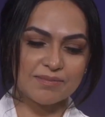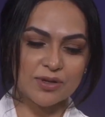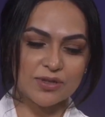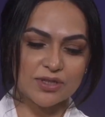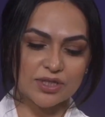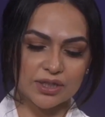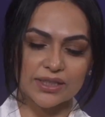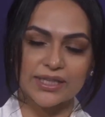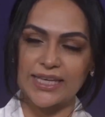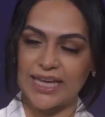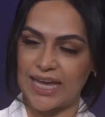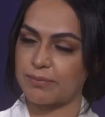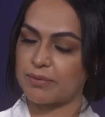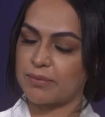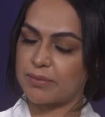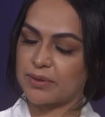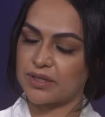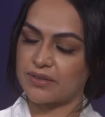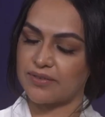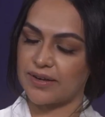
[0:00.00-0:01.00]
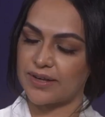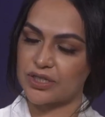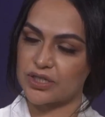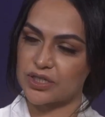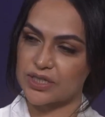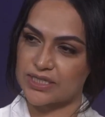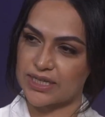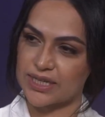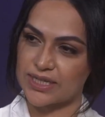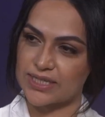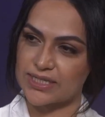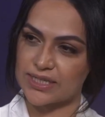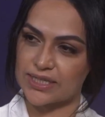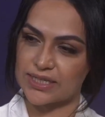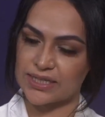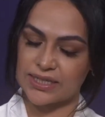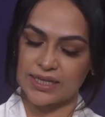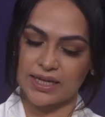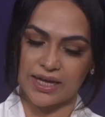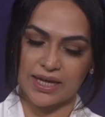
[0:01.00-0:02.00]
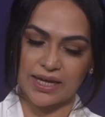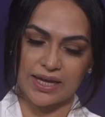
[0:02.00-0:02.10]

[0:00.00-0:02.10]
most certainly capable of understanding